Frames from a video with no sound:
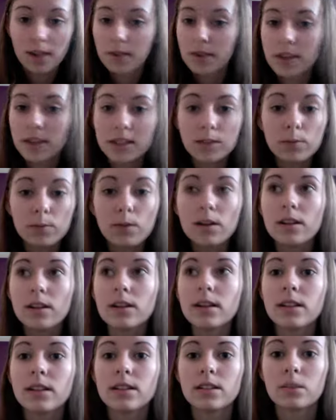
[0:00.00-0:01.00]
This
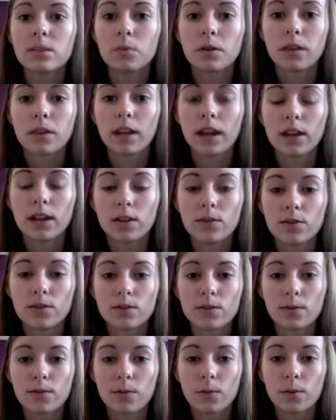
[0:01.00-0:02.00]
one is the one that I
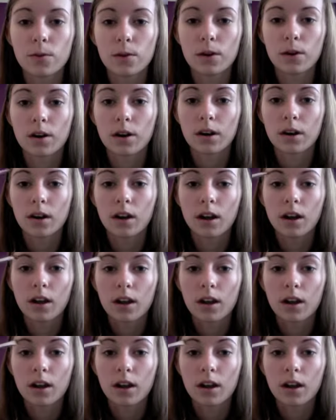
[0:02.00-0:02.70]
use for